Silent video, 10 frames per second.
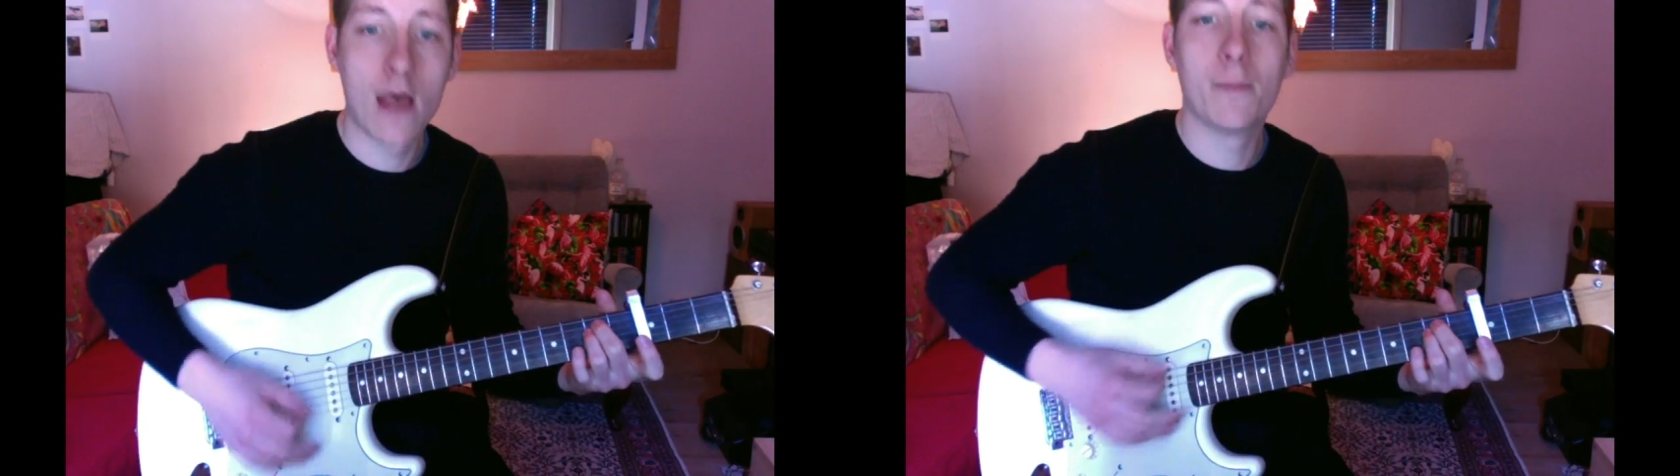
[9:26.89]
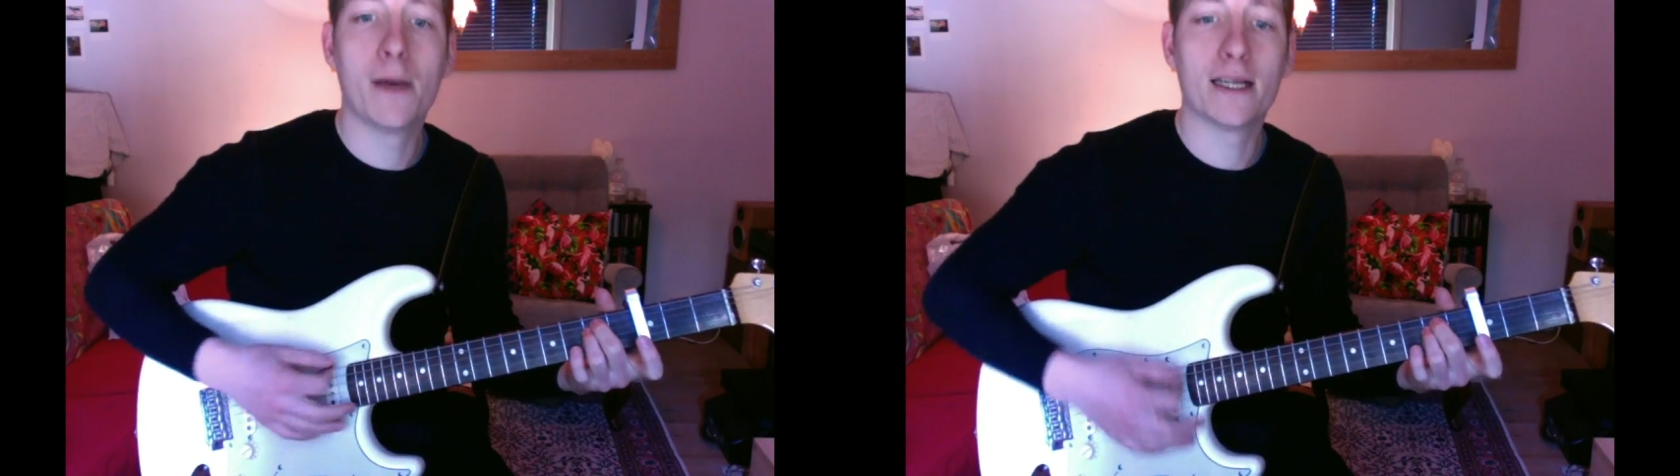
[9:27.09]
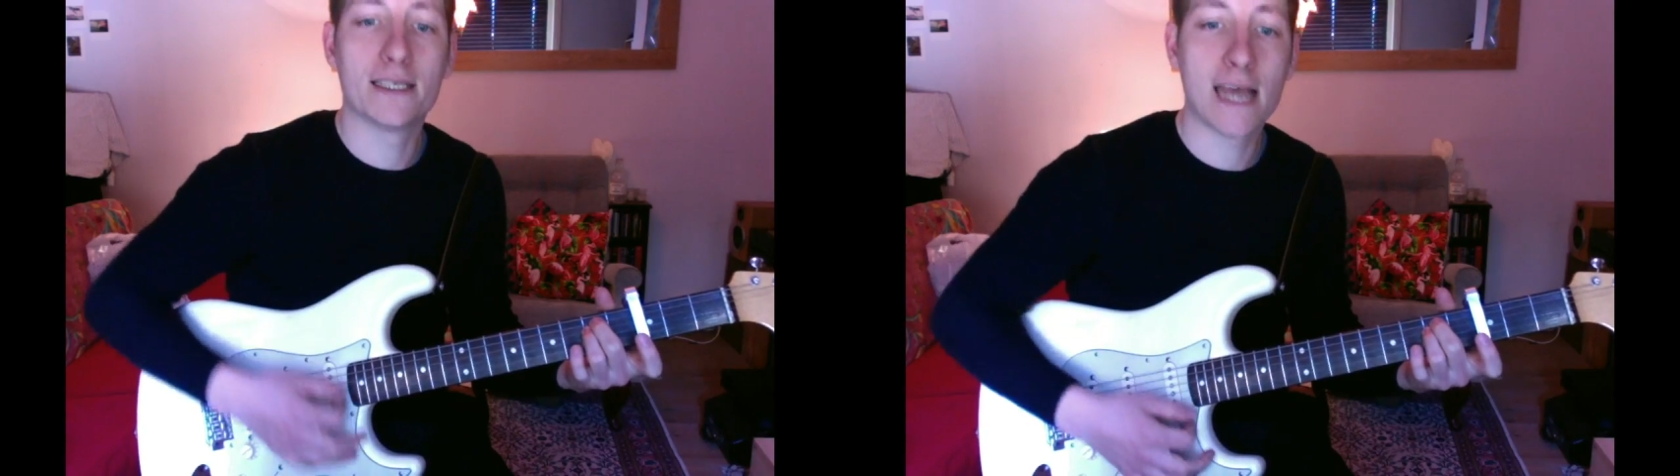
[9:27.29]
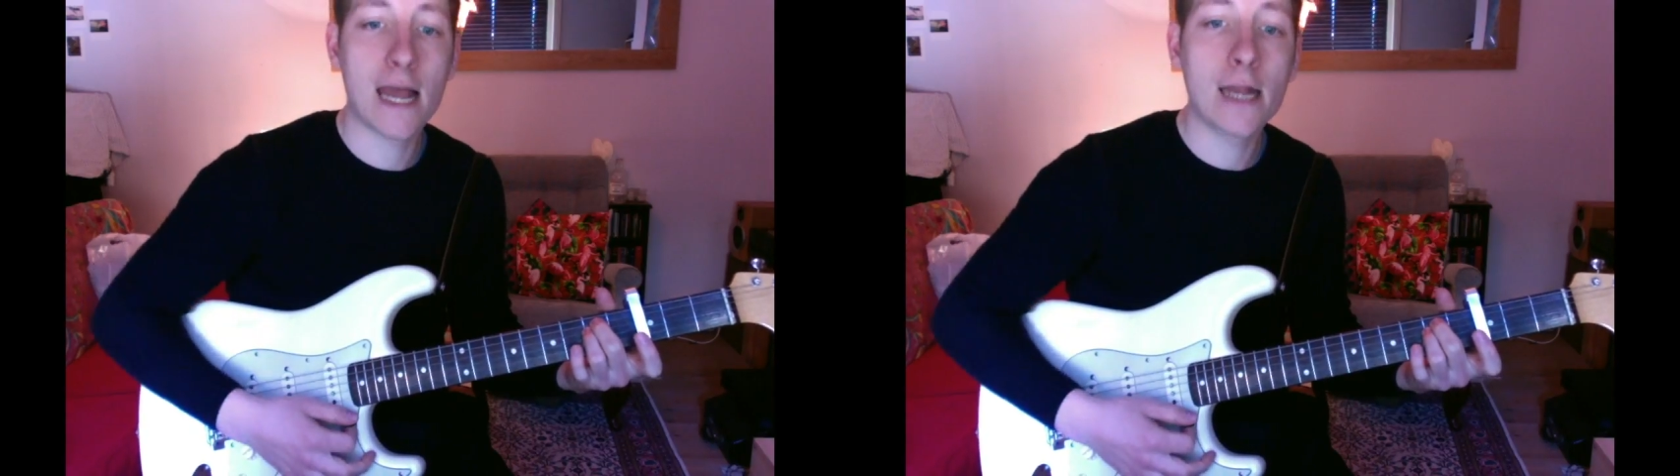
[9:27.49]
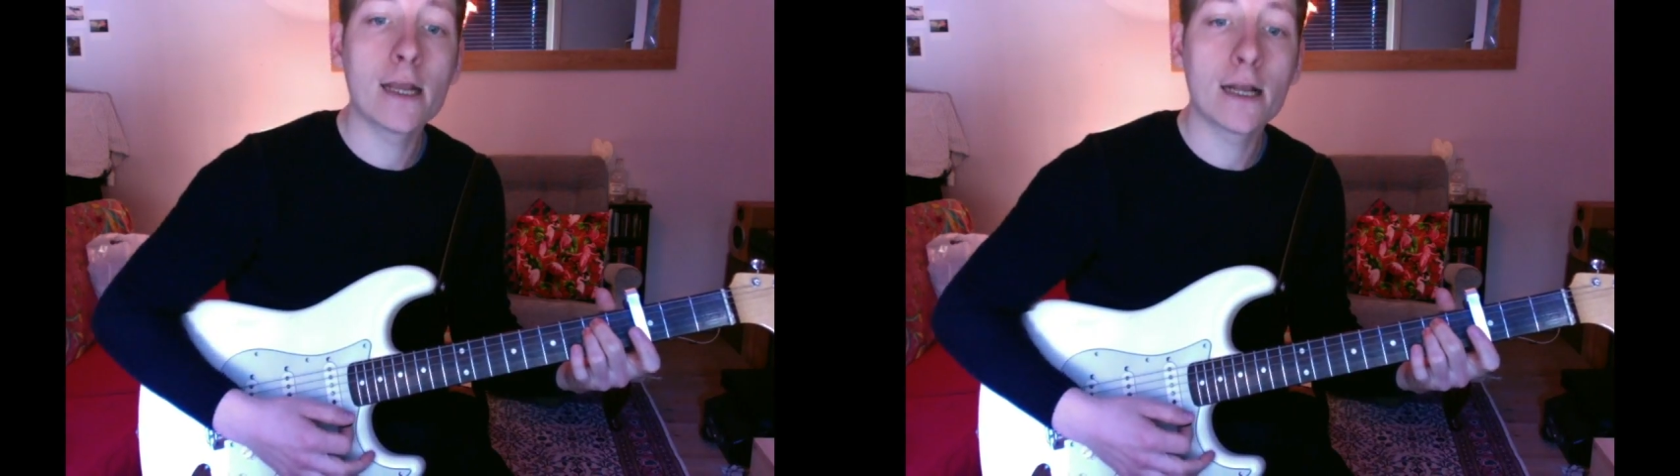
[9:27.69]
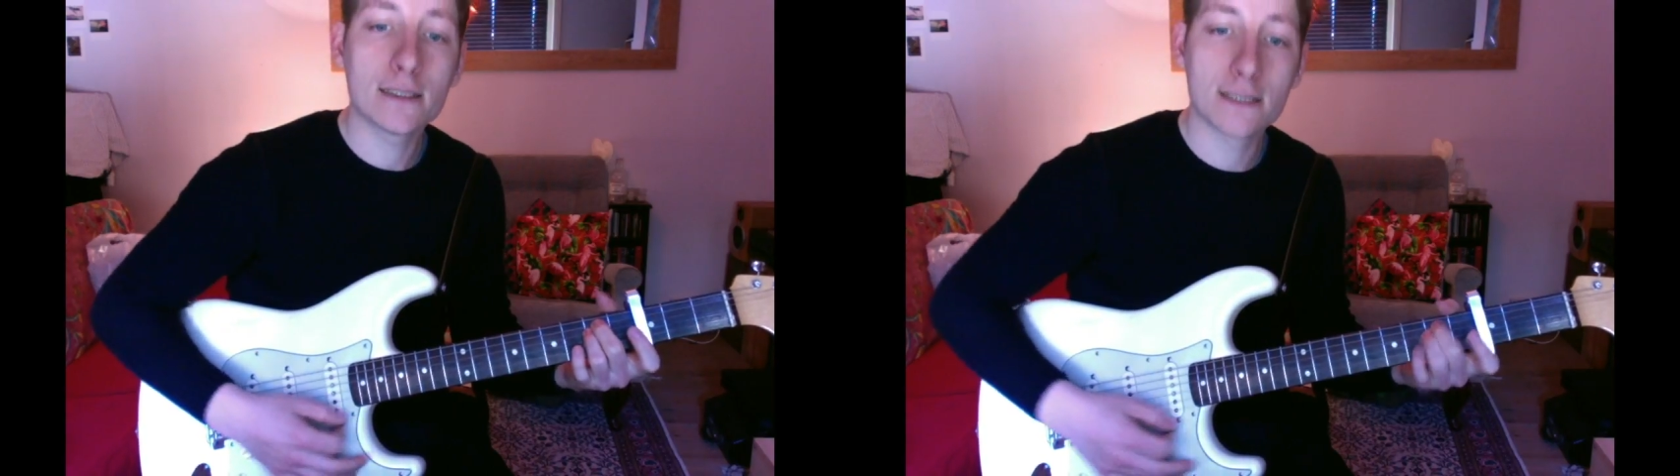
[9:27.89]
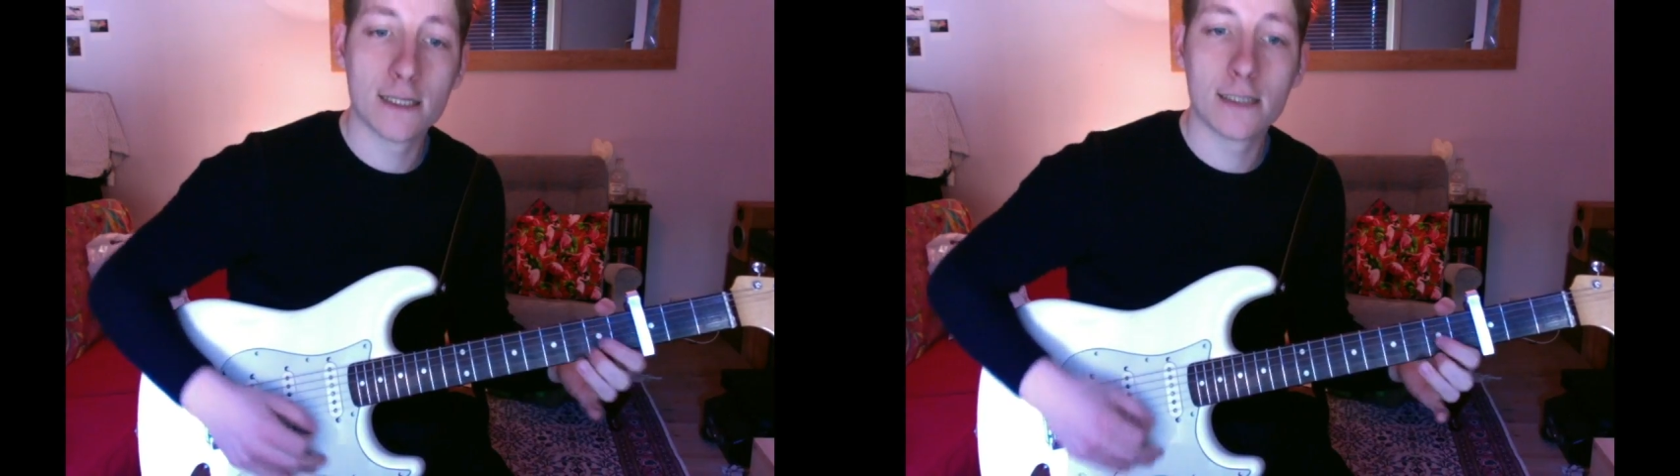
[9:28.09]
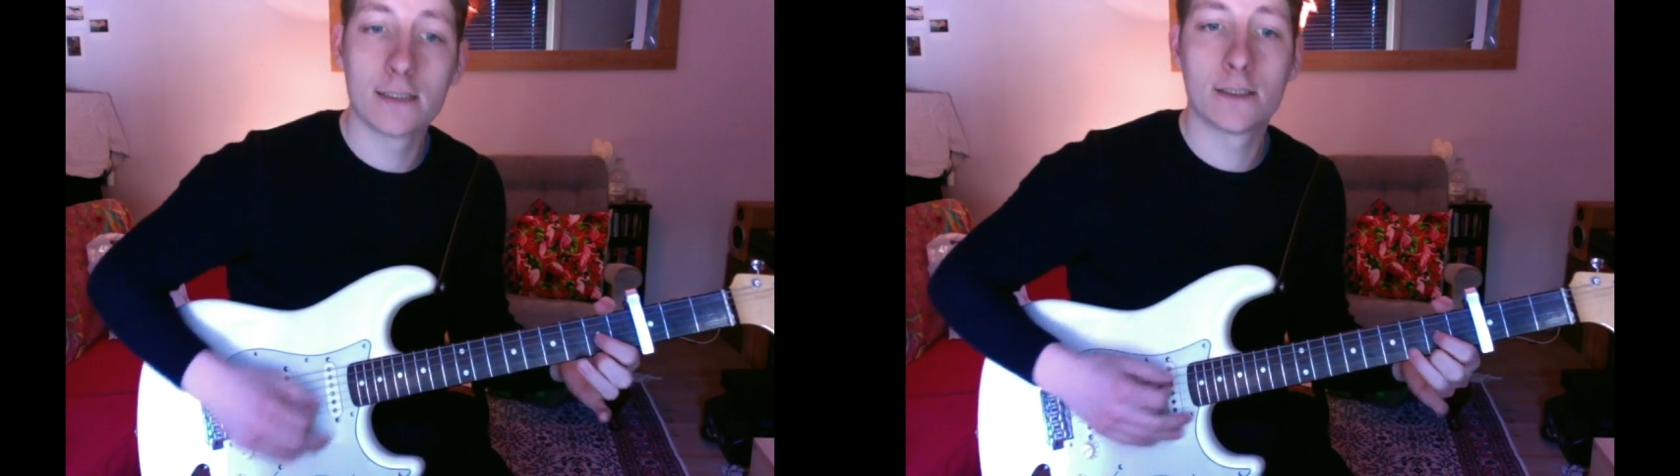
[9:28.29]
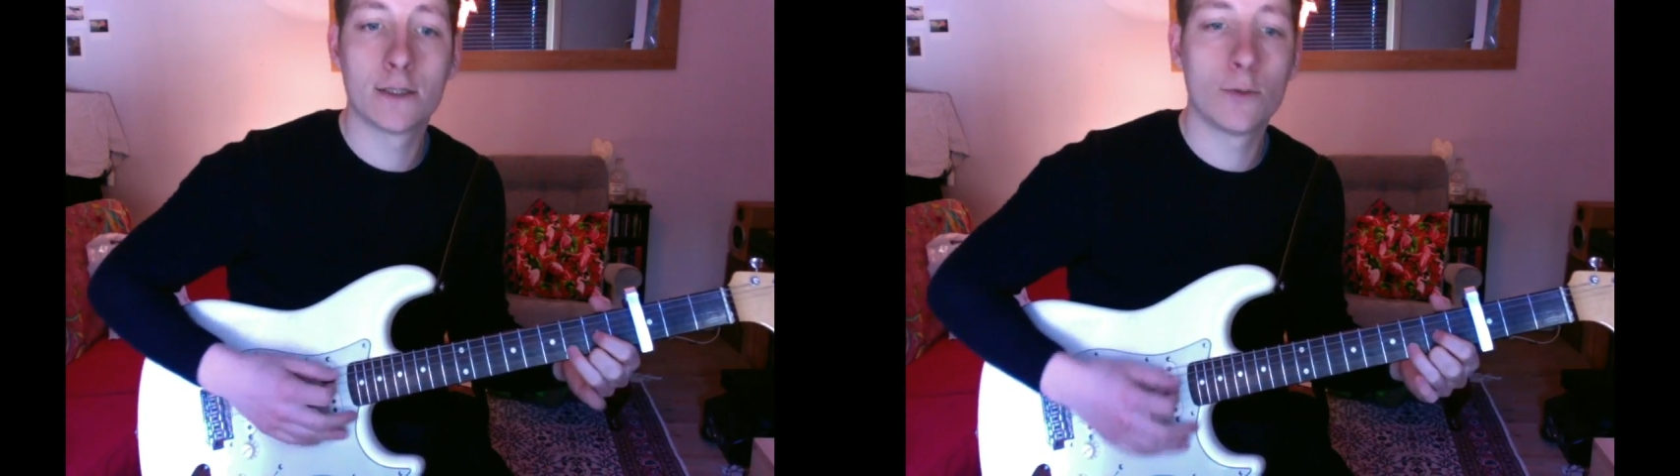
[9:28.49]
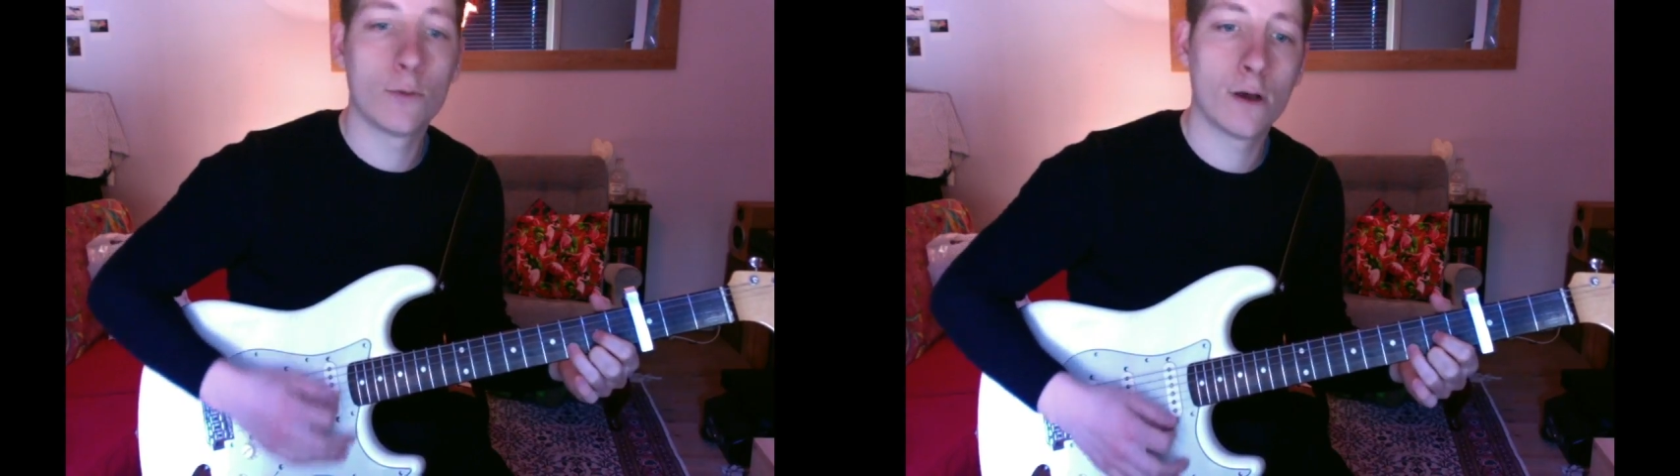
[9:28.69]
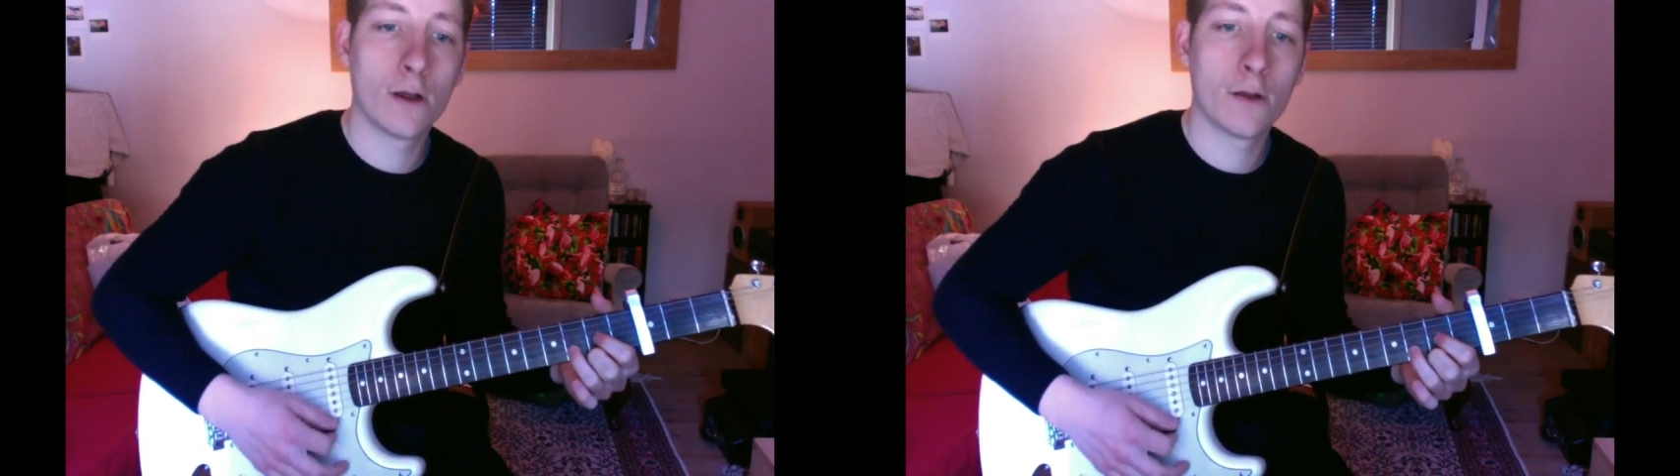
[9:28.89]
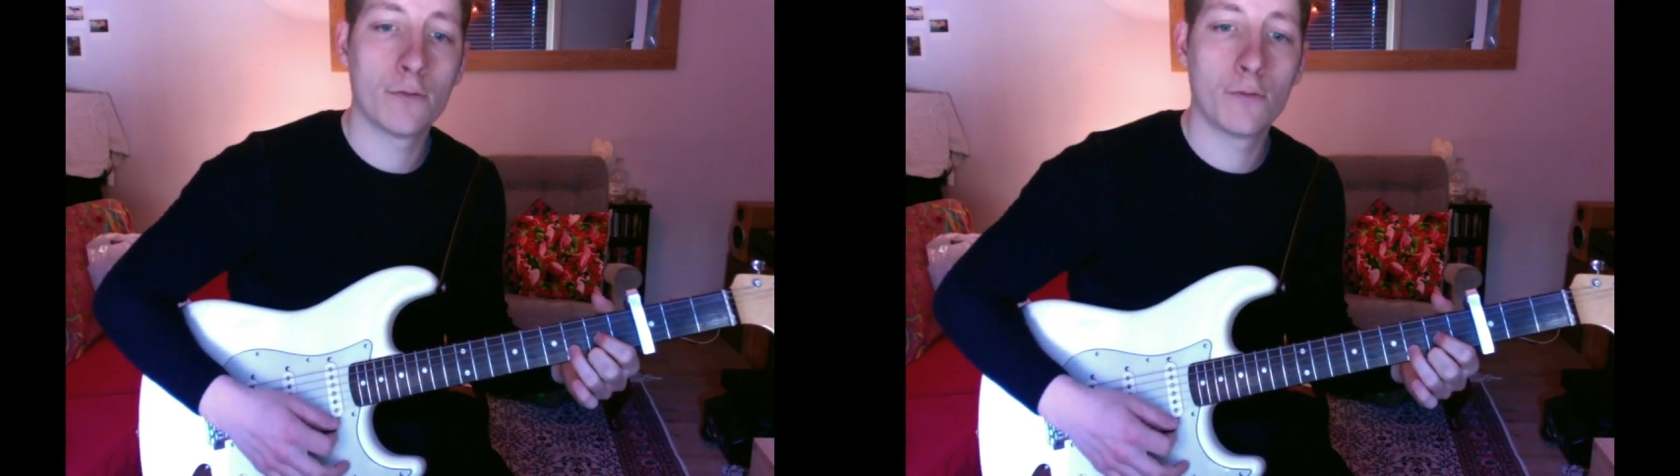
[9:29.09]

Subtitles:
My daddy got 61.